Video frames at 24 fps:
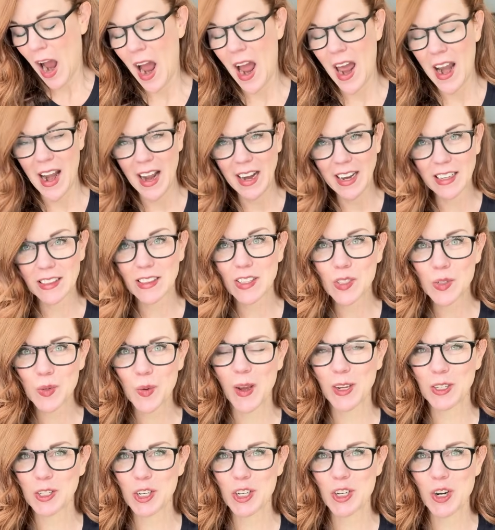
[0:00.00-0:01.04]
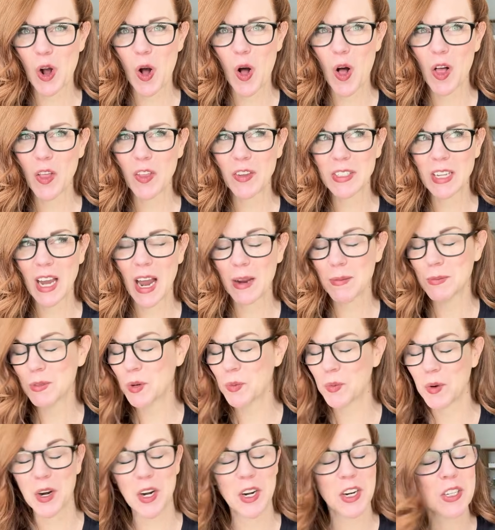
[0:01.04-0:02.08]
and I get this question all the time, so
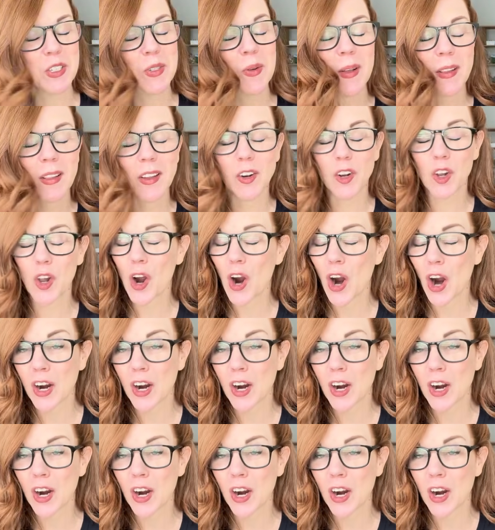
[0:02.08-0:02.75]
we're going to do a little